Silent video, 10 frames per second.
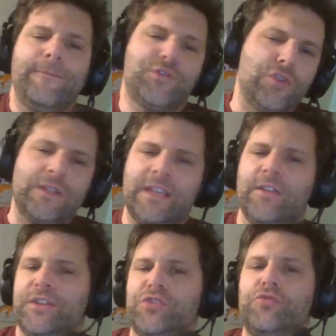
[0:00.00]
So you could
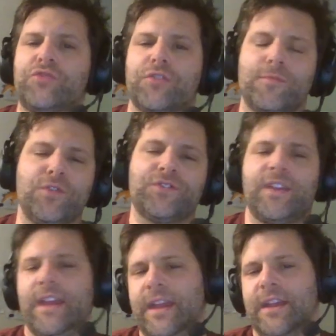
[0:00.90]
take like 2 thermals
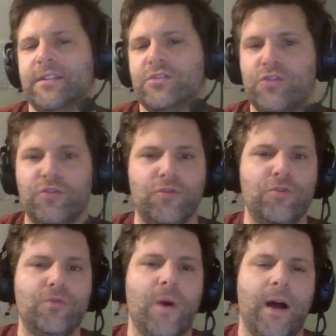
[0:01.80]
and
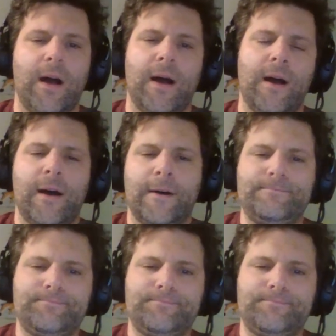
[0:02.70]
2 of